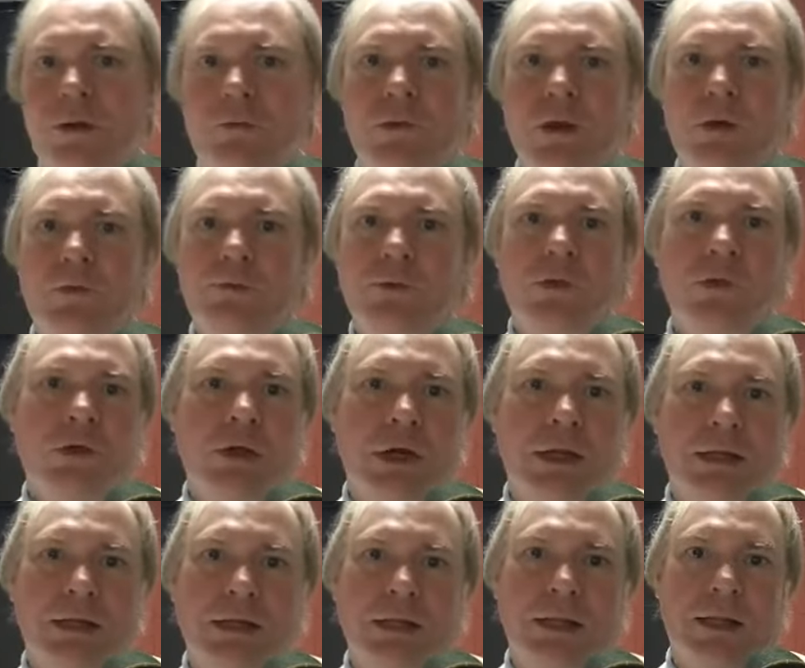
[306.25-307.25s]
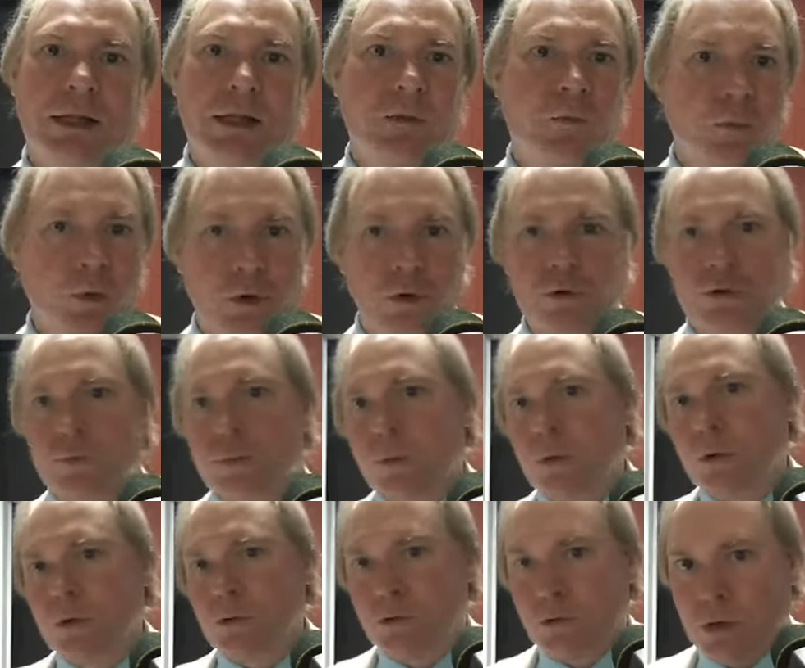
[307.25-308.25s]
I've often thought that the worst
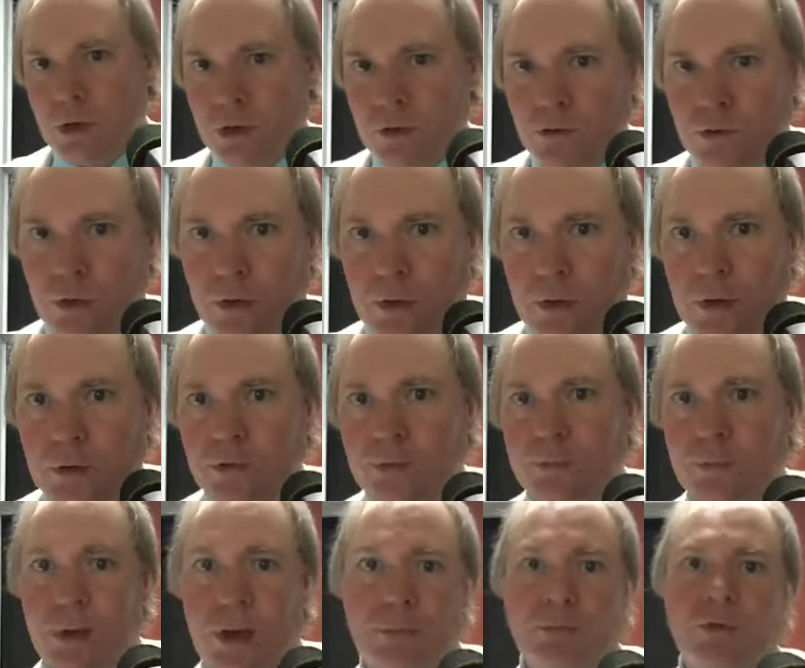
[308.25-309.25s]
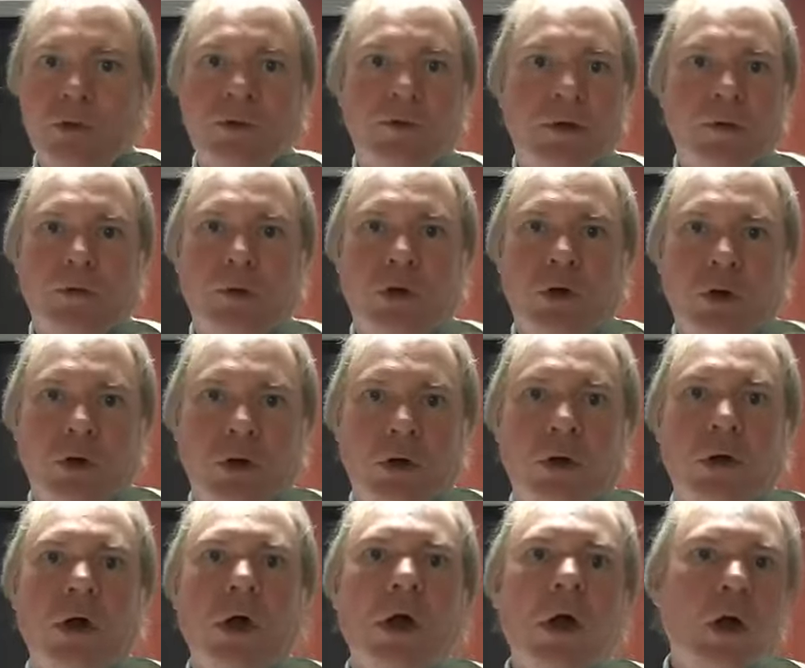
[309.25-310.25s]
sports talk show host, perhaps I've ever
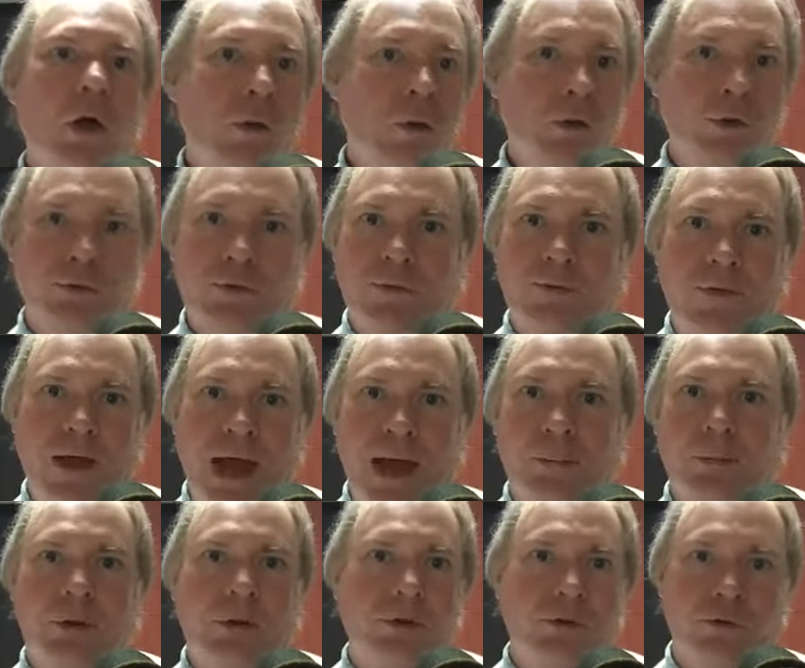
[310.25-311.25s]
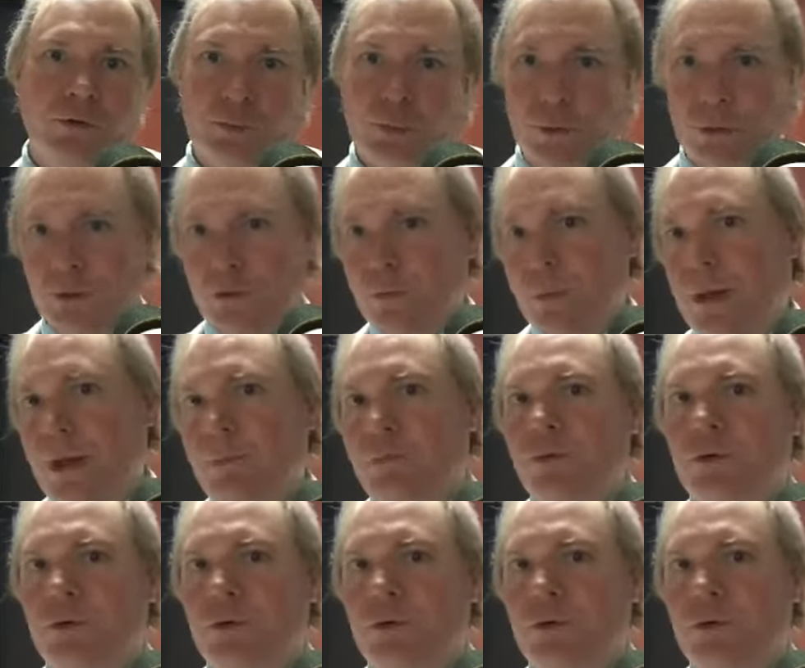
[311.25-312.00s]
heard, was the fabulous sports babe.